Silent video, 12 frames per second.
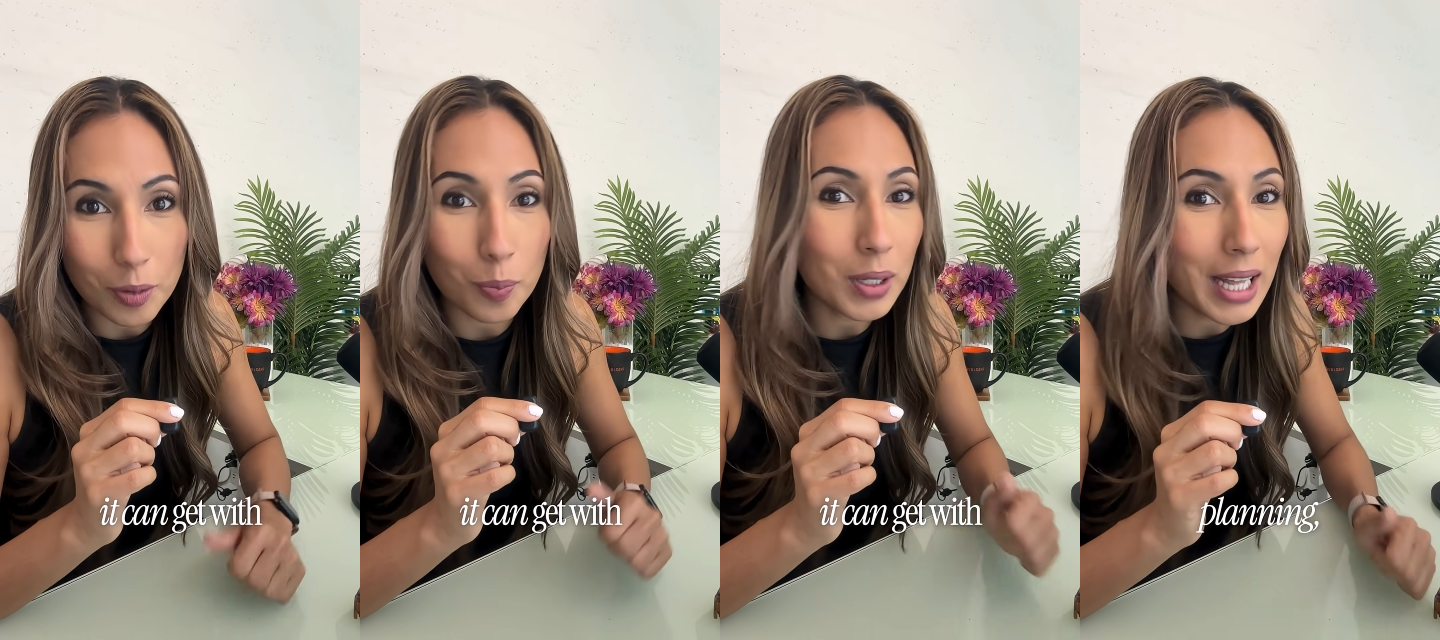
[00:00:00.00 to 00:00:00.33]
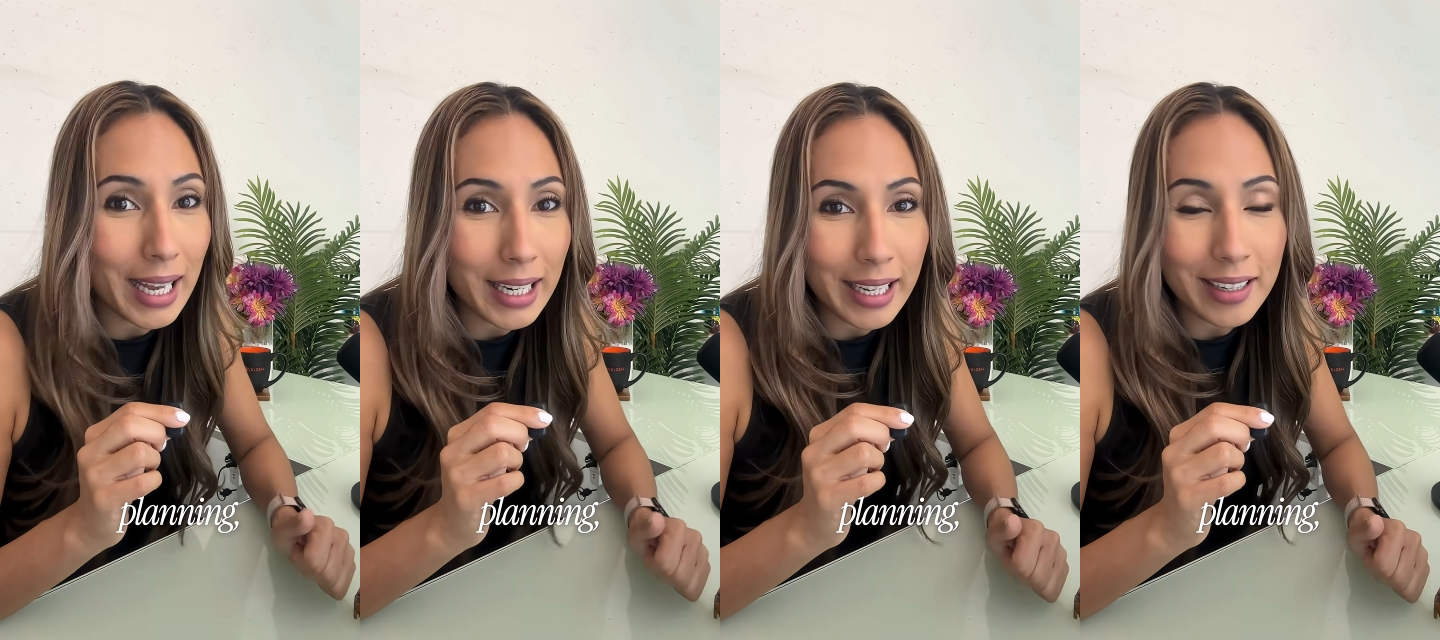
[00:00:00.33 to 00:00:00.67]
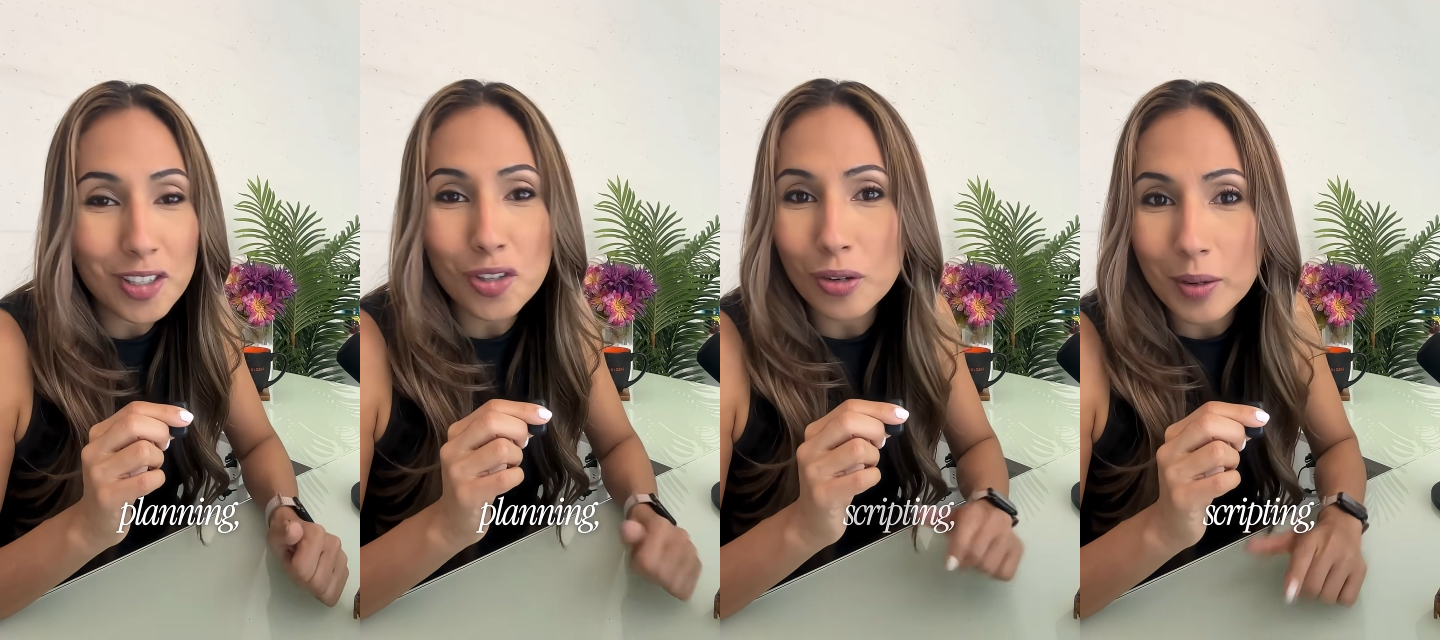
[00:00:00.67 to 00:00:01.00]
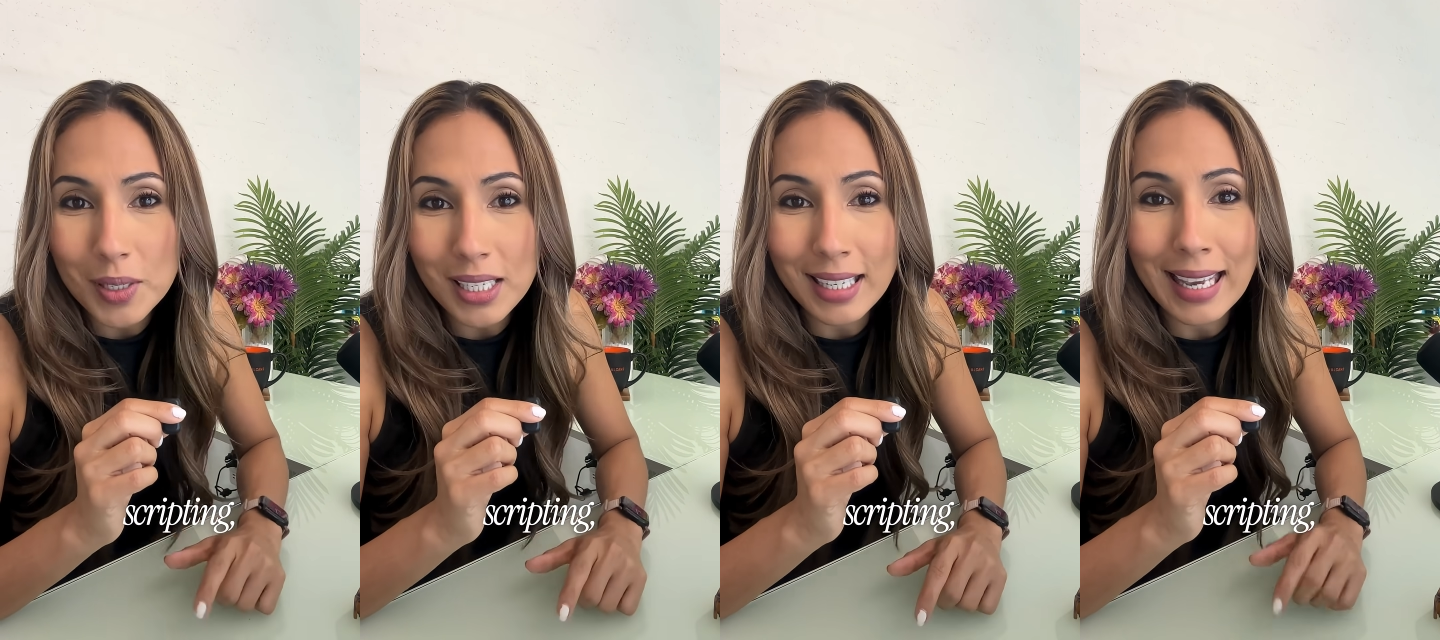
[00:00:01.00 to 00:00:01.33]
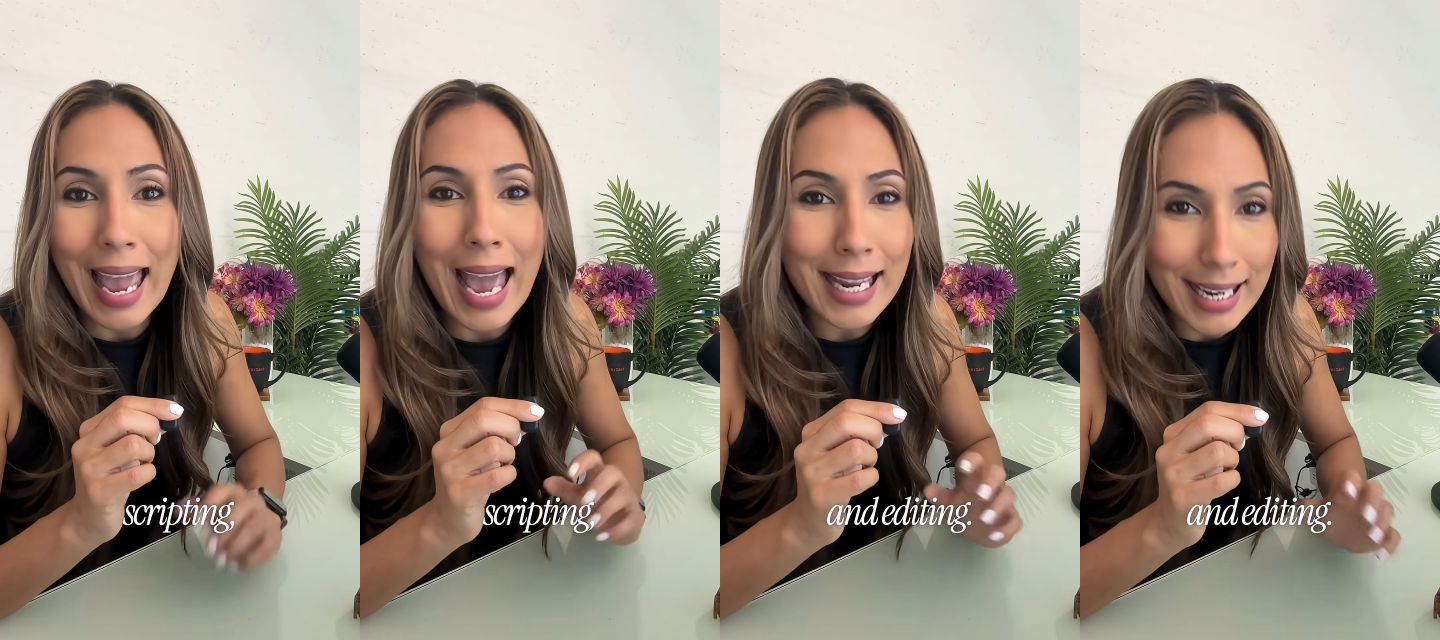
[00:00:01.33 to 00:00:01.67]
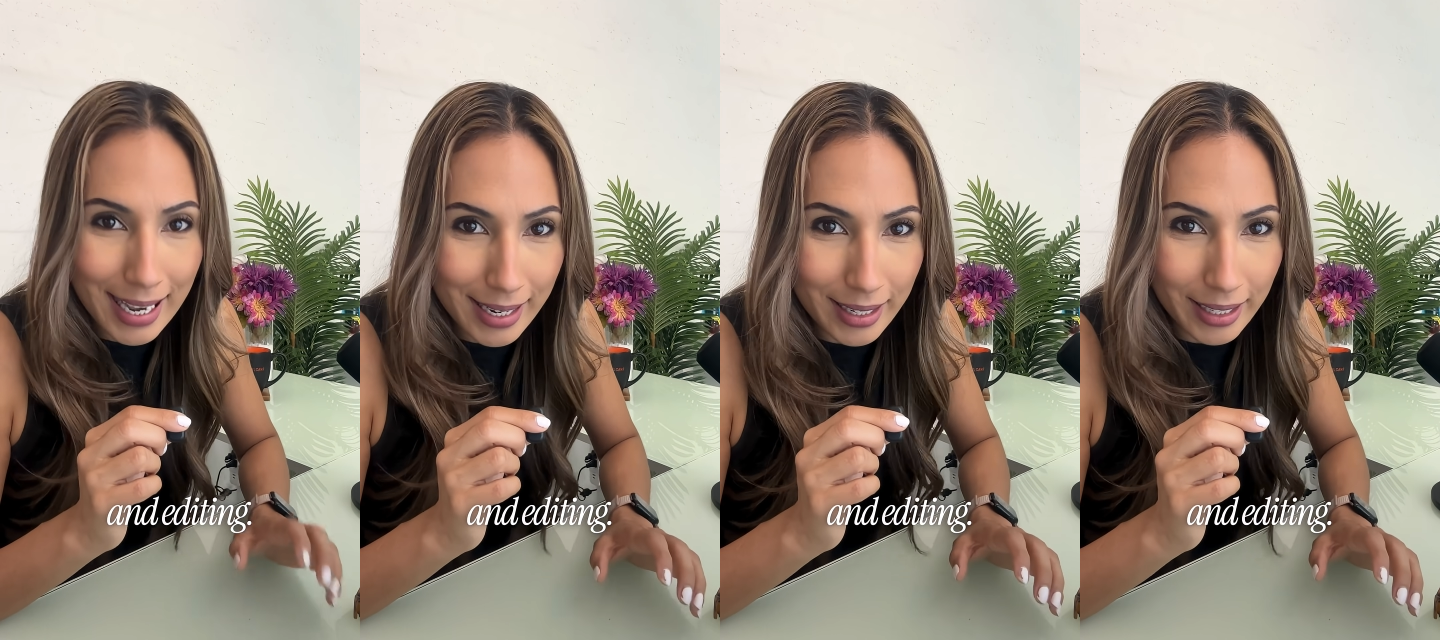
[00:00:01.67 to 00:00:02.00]
planning, scripting, and
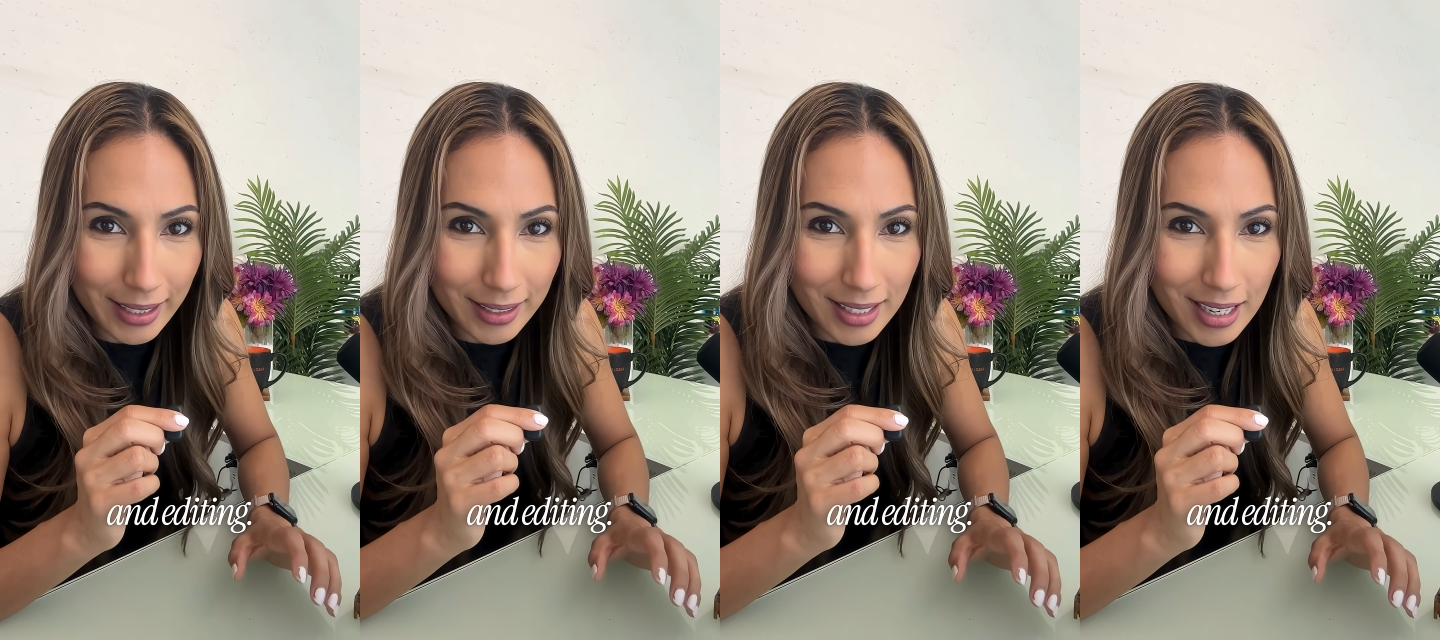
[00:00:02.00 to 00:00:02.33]
editing.